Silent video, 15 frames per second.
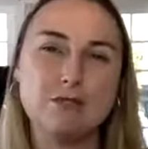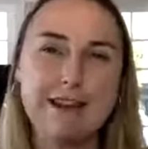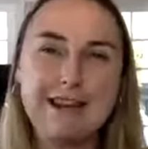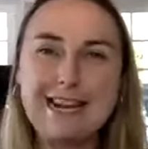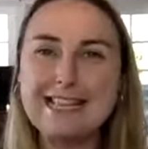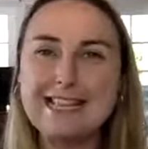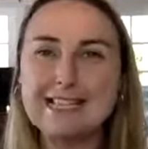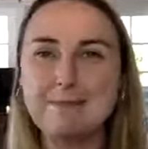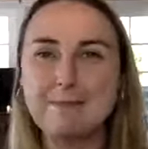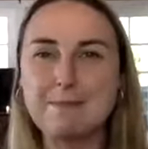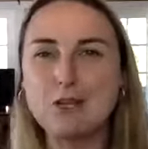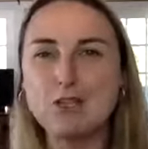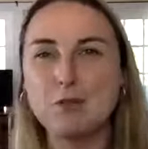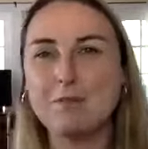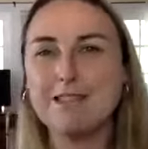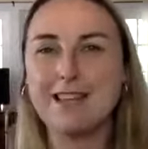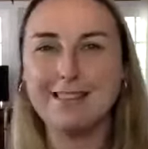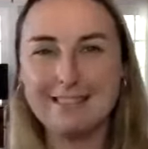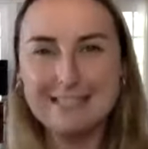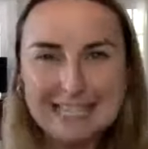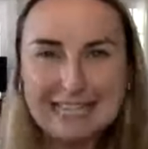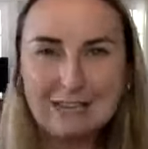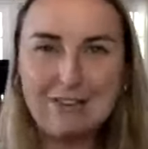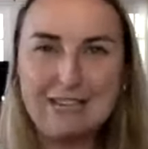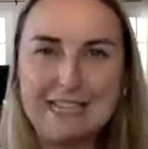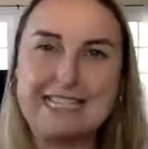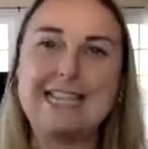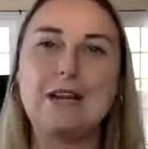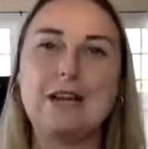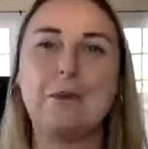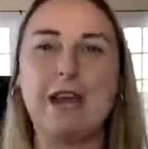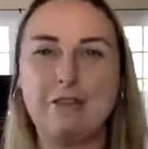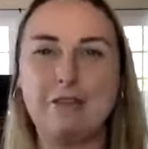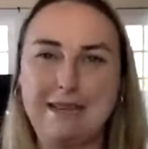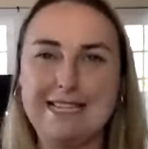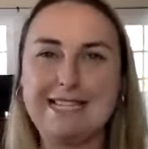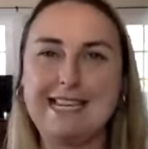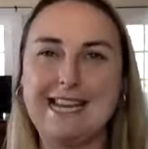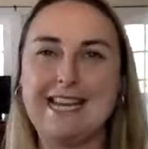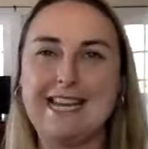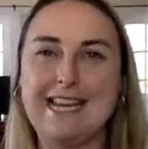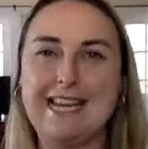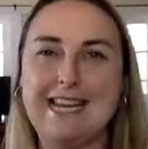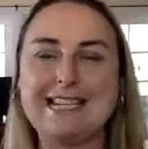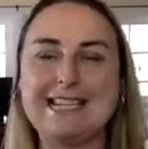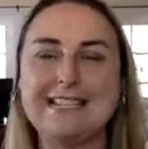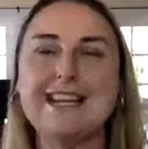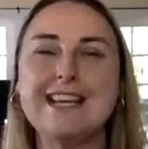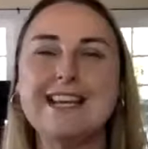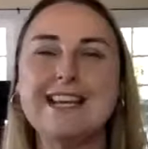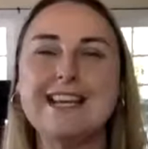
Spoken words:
red end of the spectrum is like the TV dinner way of meeting our needs.